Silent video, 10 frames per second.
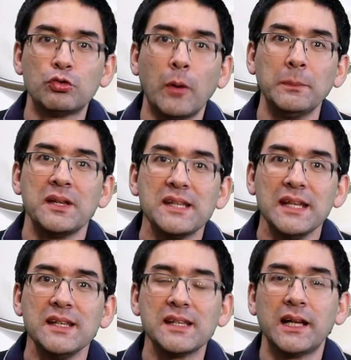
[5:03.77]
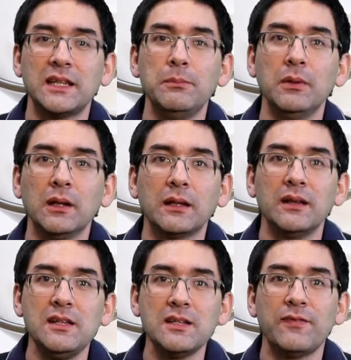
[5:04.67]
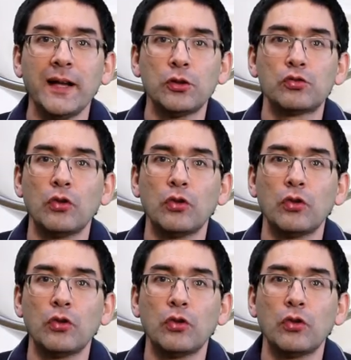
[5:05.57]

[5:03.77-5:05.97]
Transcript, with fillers: droplets inside the milk and these fat